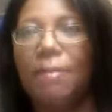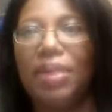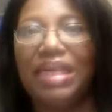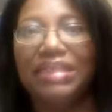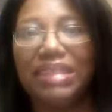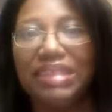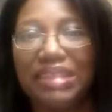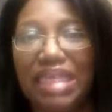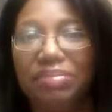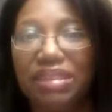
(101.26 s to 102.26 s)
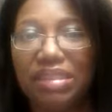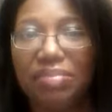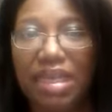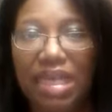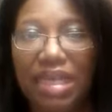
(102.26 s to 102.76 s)
But it just seems
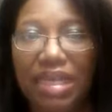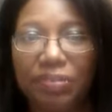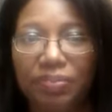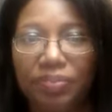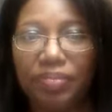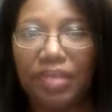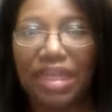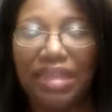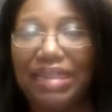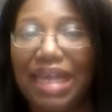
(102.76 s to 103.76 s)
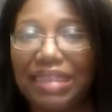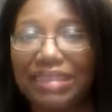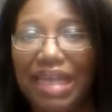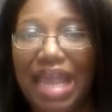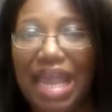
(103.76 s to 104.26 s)
to me that that
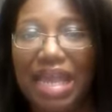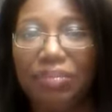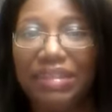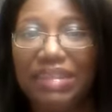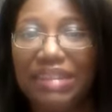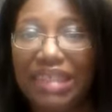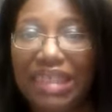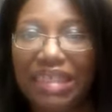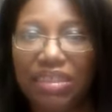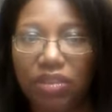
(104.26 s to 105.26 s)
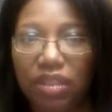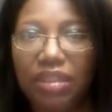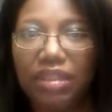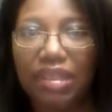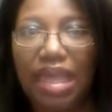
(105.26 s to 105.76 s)
same
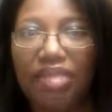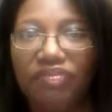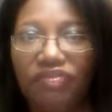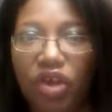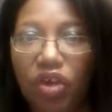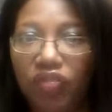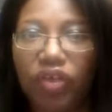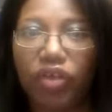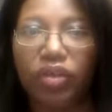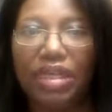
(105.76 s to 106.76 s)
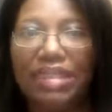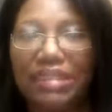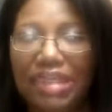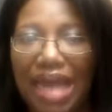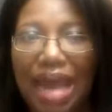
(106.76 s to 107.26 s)
zeal and fervor
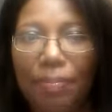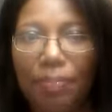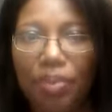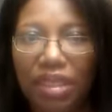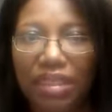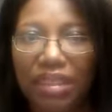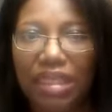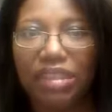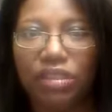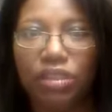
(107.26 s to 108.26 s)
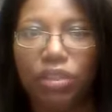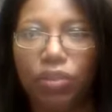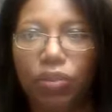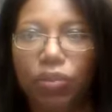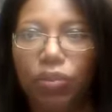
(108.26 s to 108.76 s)
is not put
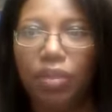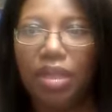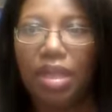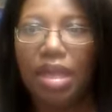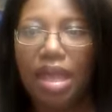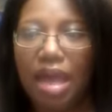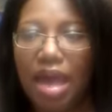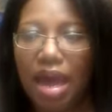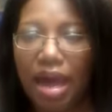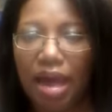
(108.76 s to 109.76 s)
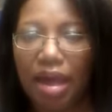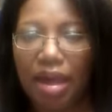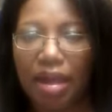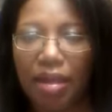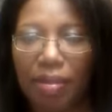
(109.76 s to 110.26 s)
into,
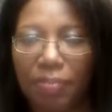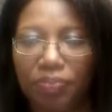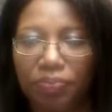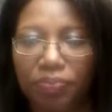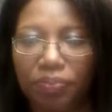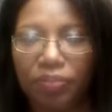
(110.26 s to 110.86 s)
um,